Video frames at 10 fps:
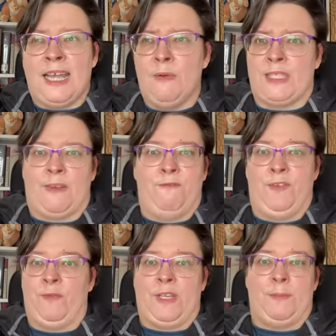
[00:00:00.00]
That was like
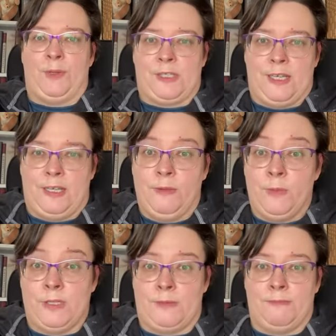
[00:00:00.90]
15%. It
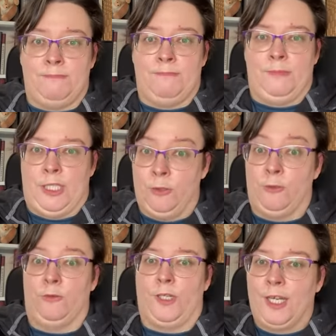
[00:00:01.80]
was
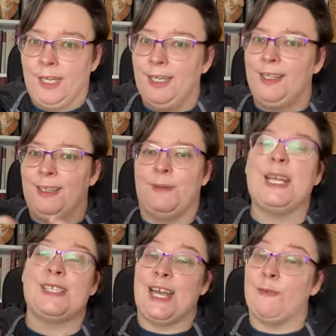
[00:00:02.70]
huge.
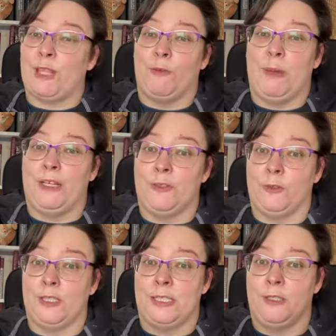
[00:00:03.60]
Because everything from Molly
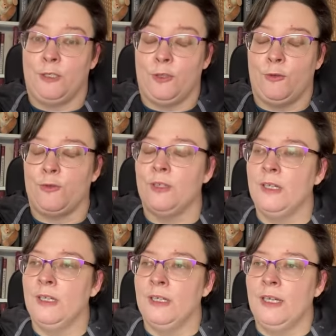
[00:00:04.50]
Duker is huge.
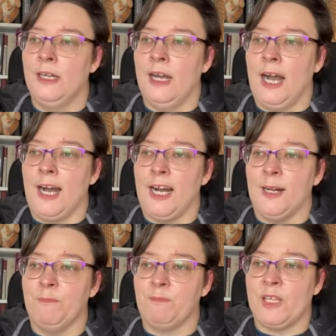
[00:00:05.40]

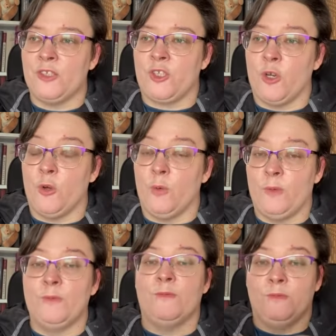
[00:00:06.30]
So
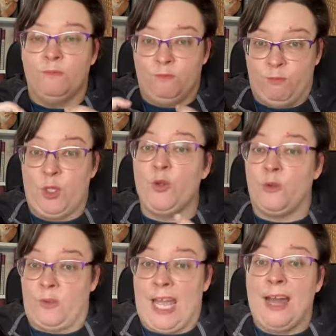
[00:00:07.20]
when
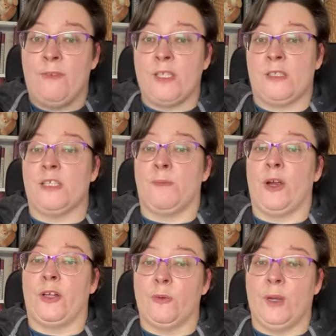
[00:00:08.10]
you have a
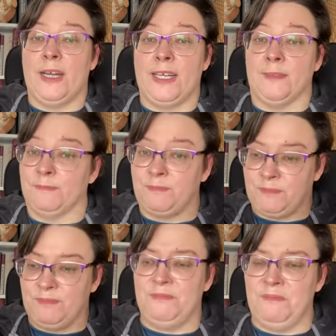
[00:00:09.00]
sparkling red,
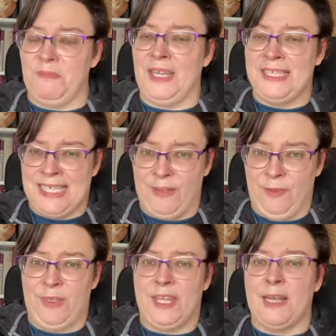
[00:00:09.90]

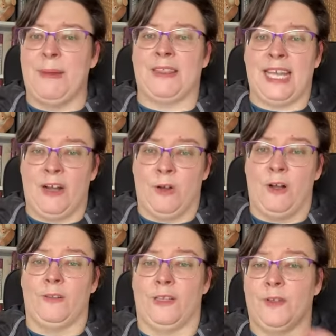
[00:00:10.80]
definitely think about the
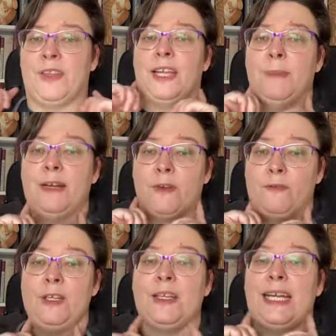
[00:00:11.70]
alcohol level. Think about if you're
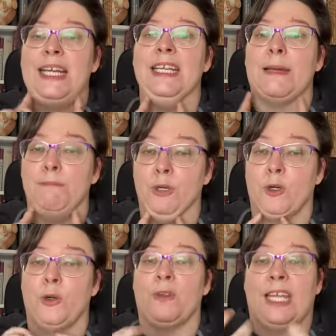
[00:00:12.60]
feeling any of that burn.